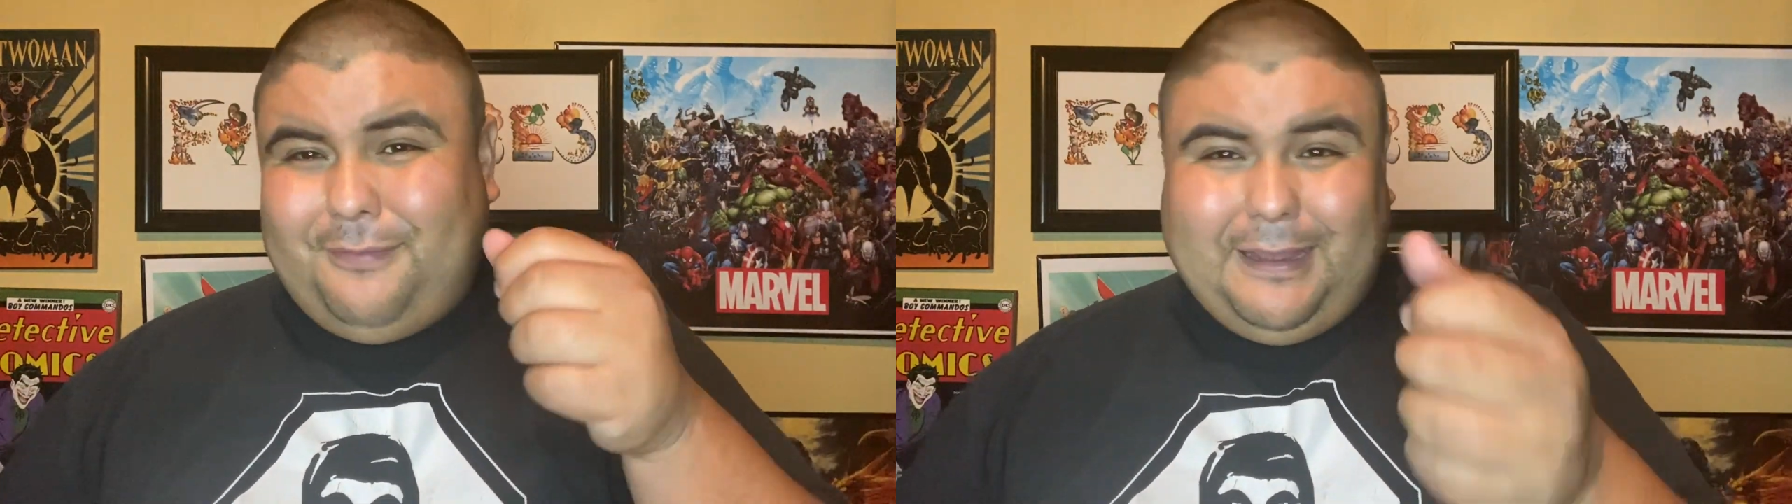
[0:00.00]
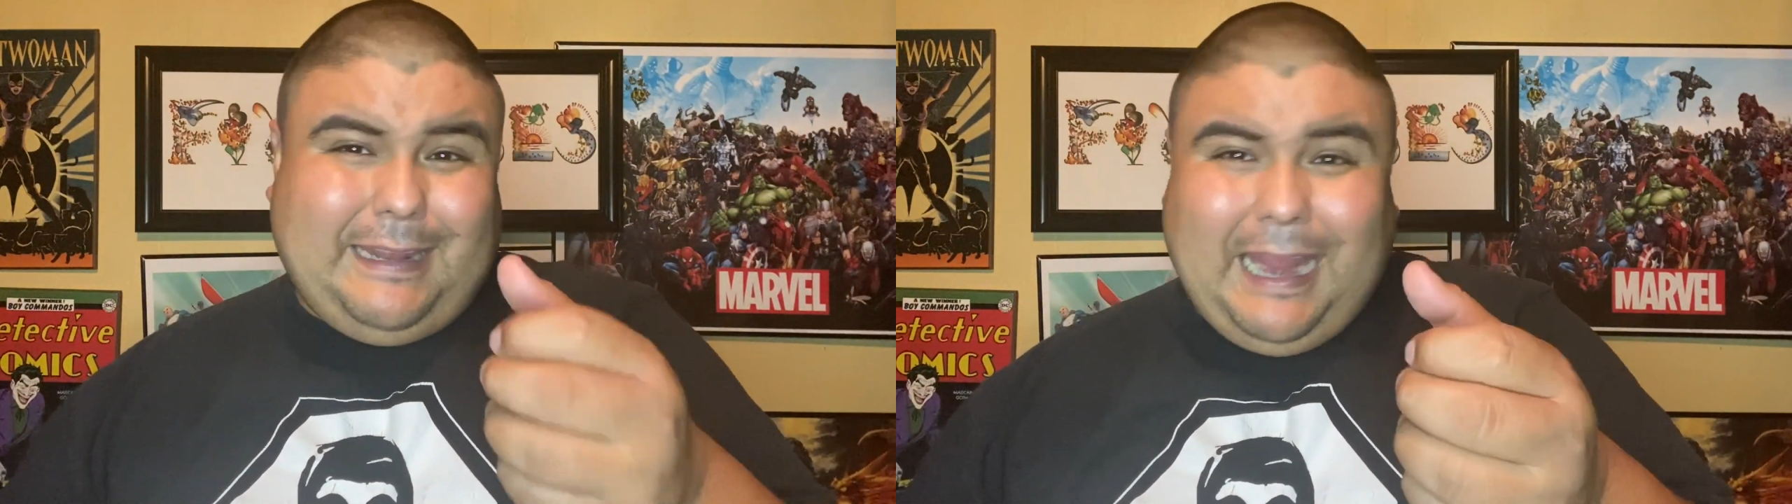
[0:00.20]

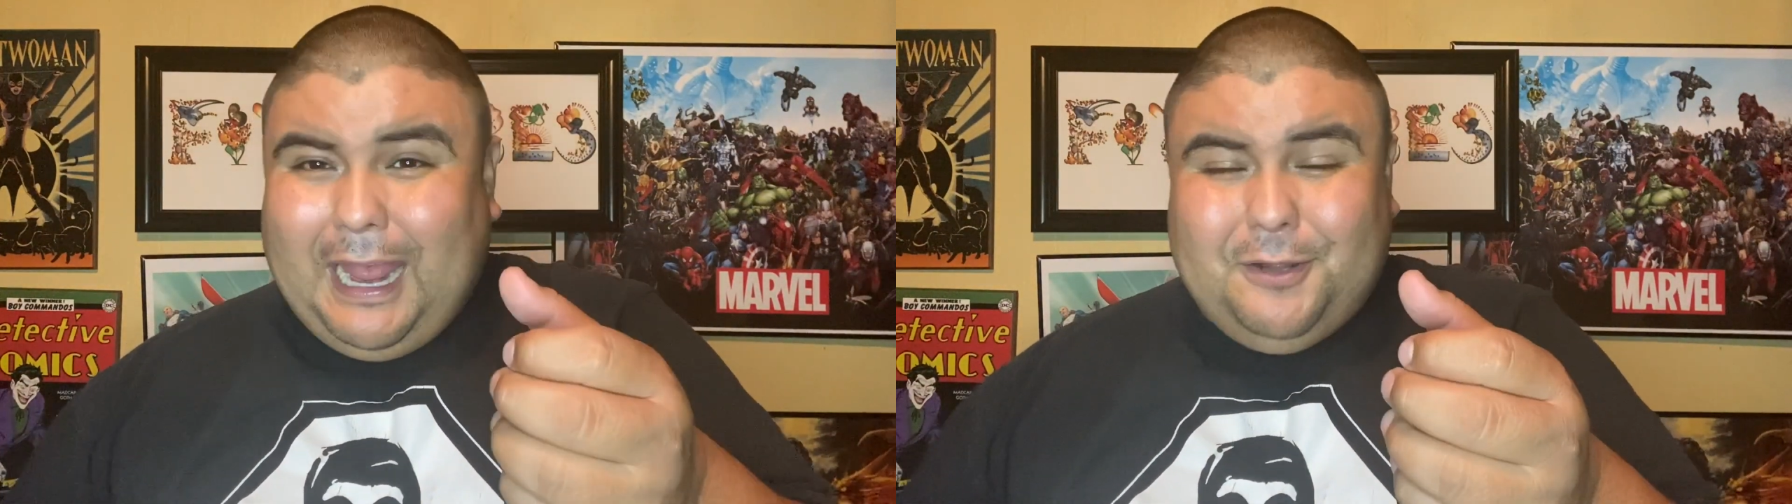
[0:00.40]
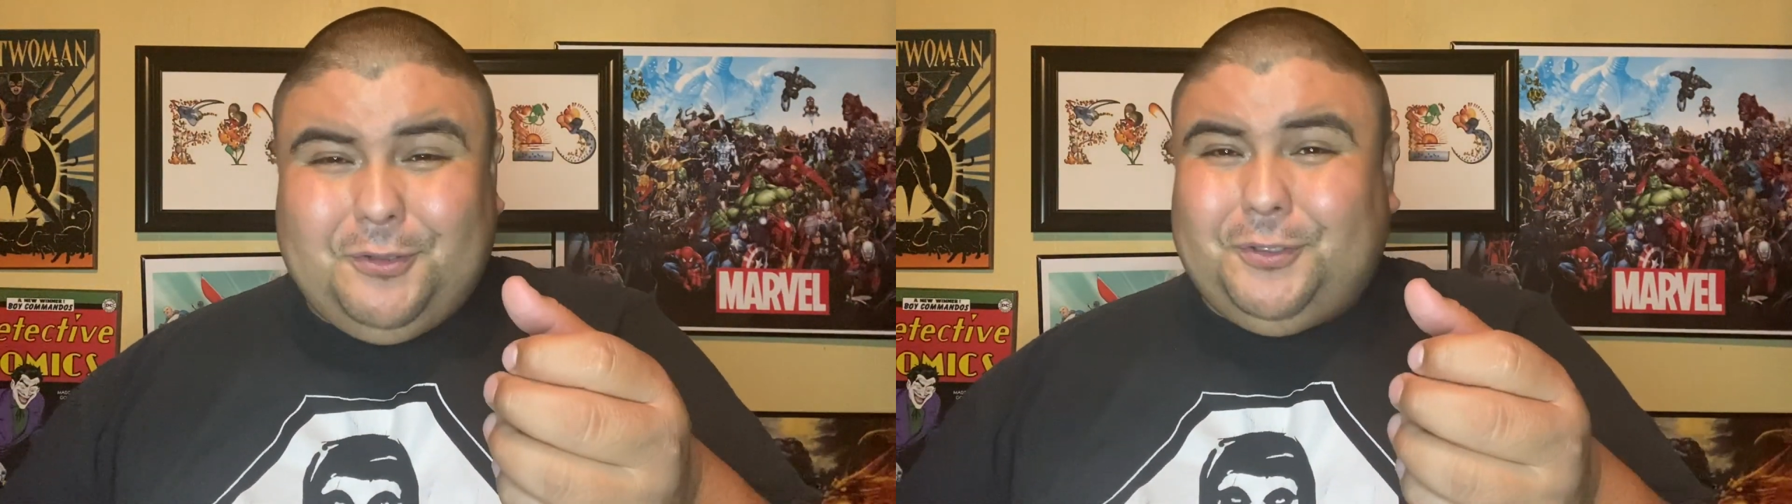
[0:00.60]
a
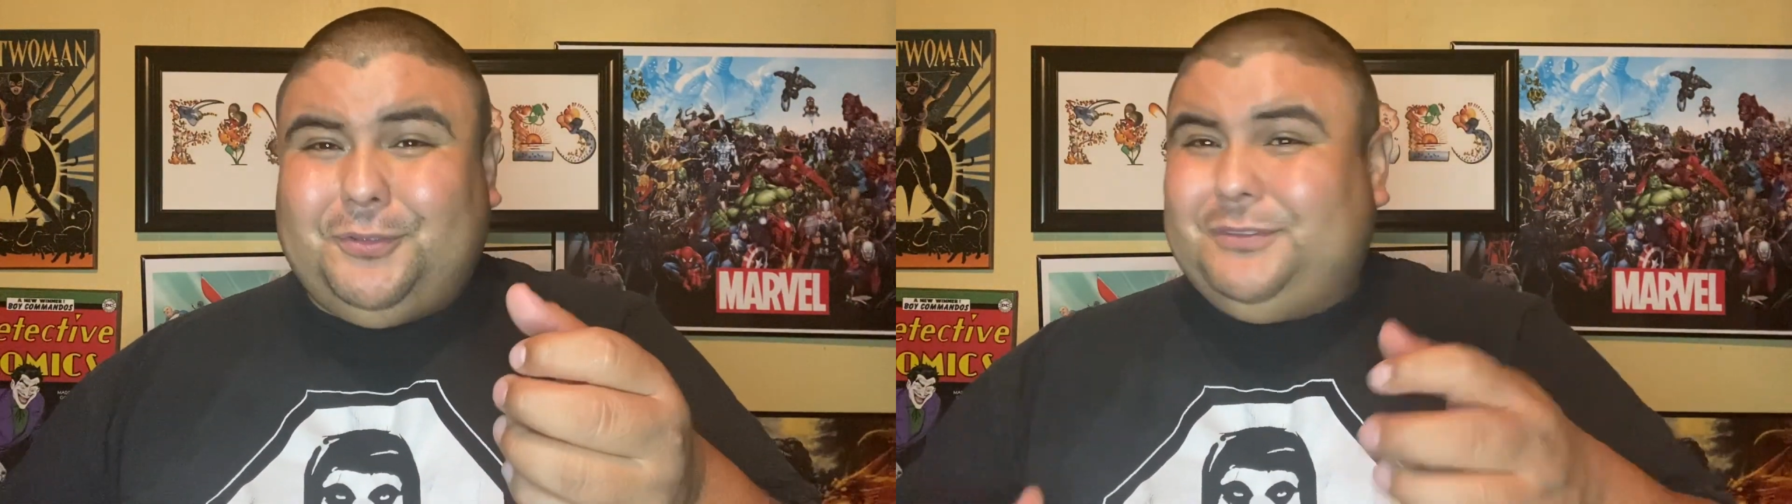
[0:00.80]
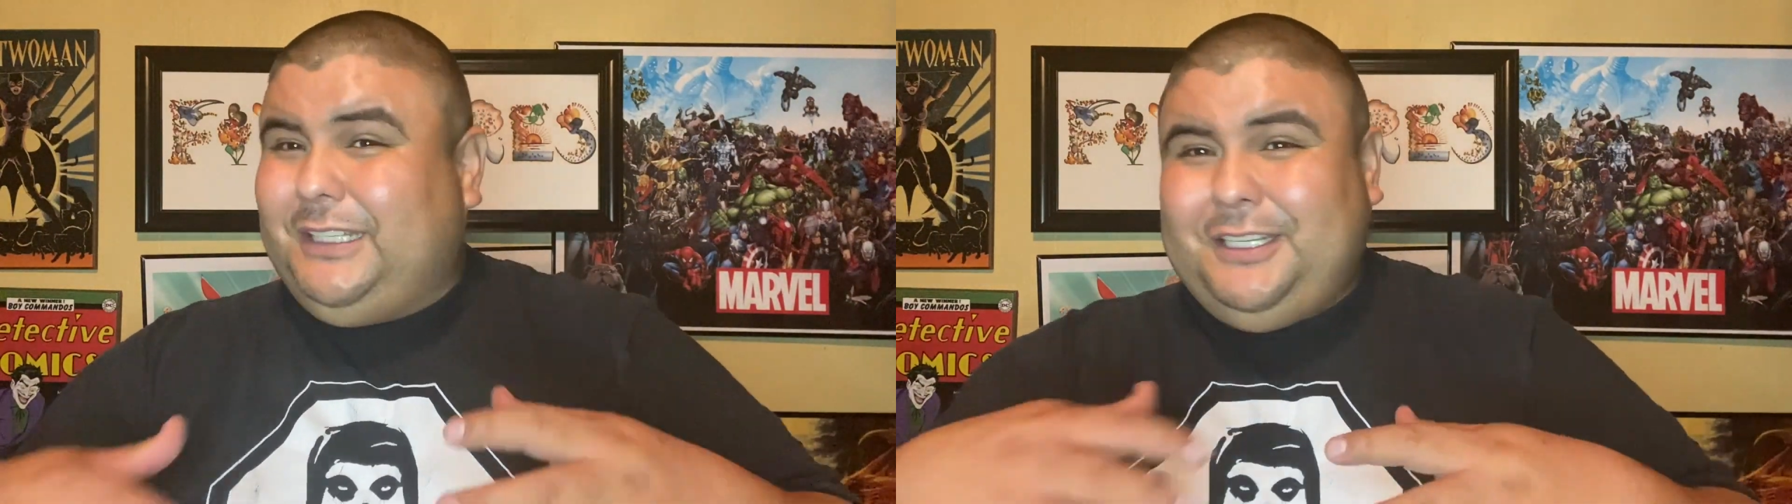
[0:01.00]
candle lead